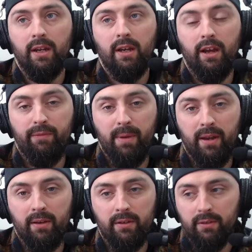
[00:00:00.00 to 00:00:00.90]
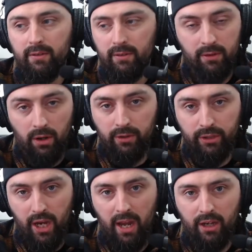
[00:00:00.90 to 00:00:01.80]
have been
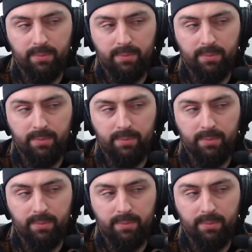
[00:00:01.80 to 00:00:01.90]
non-changed.